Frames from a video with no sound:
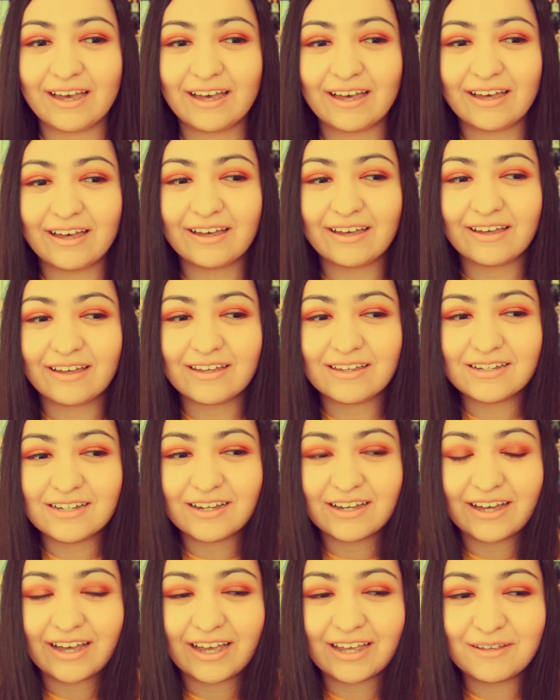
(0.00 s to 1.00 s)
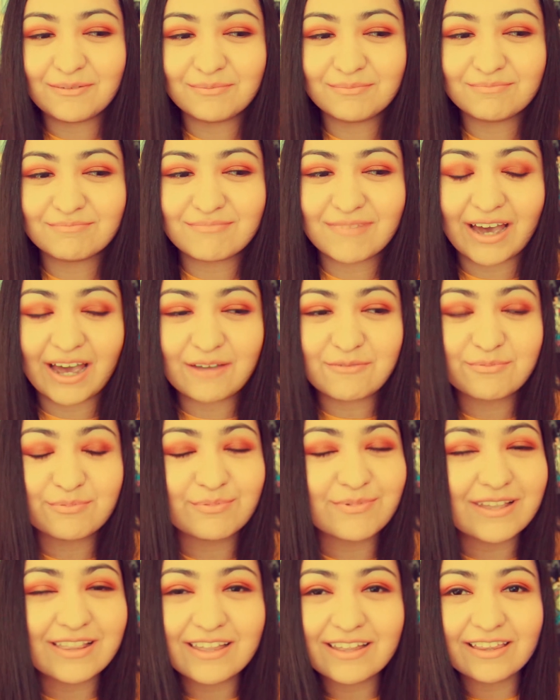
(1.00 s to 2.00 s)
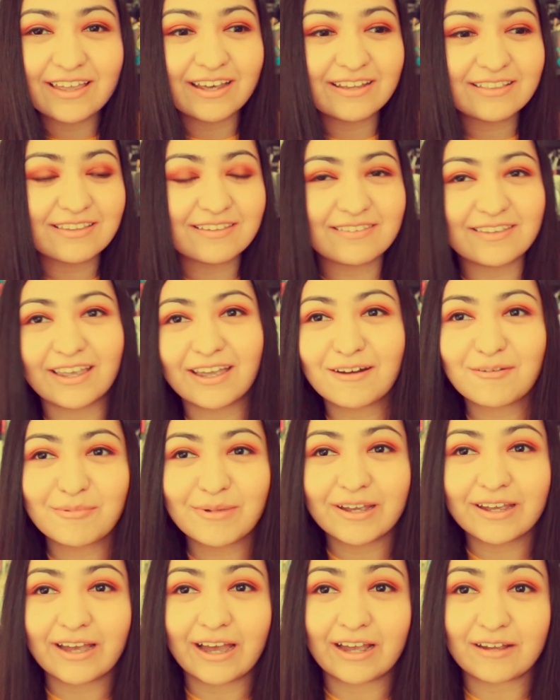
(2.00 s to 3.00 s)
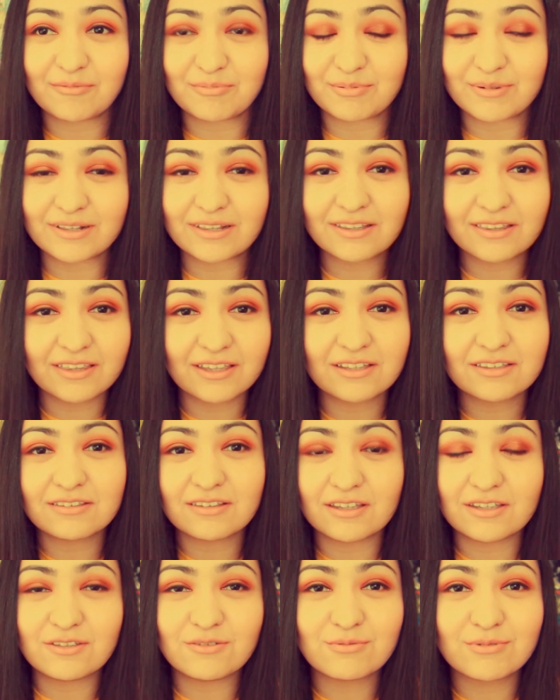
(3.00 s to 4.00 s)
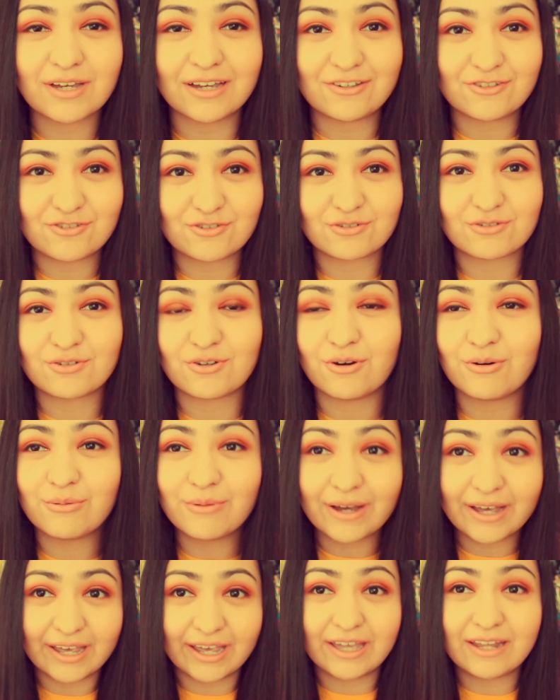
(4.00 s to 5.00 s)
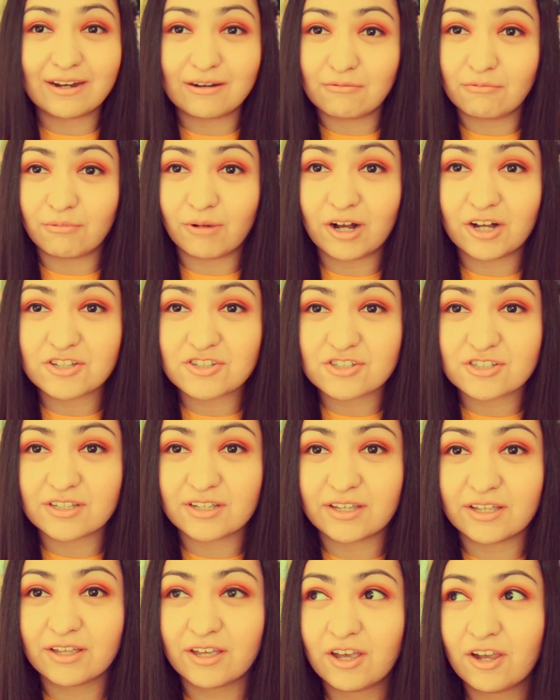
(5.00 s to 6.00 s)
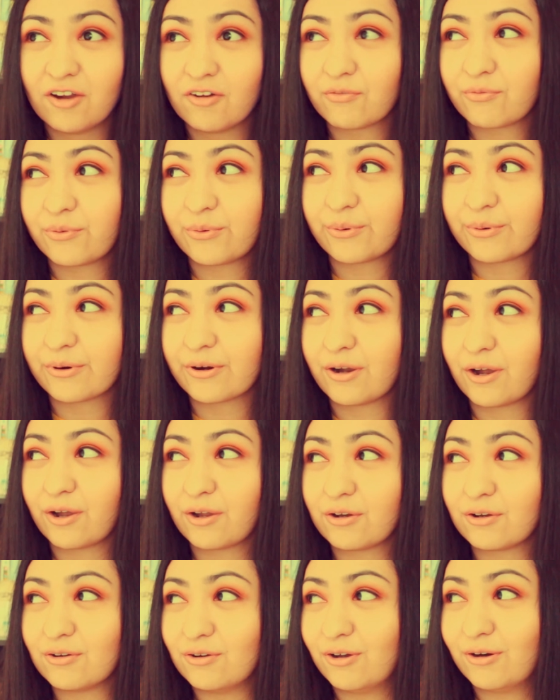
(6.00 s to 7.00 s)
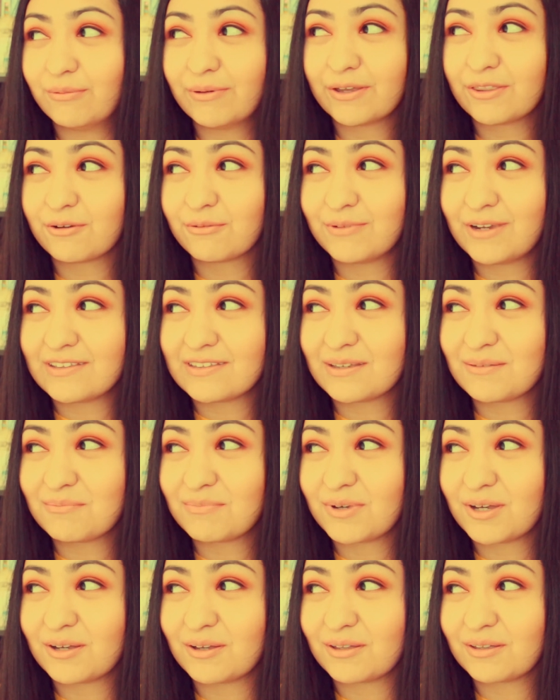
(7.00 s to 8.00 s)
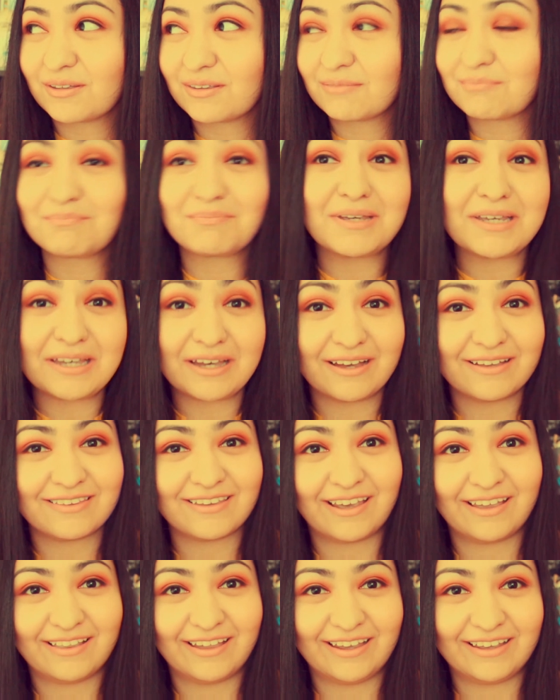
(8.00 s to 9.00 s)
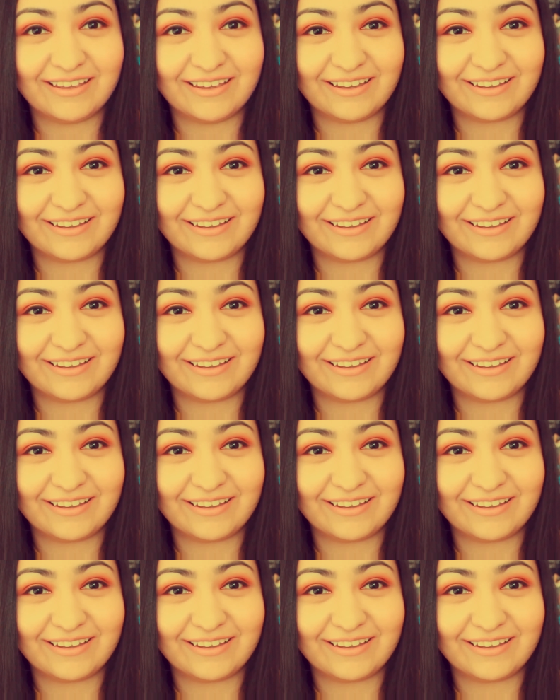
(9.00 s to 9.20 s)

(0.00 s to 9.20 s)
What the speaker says: I really like this anime. I really think that you guys should go ahead and watch it for no other reason but because I like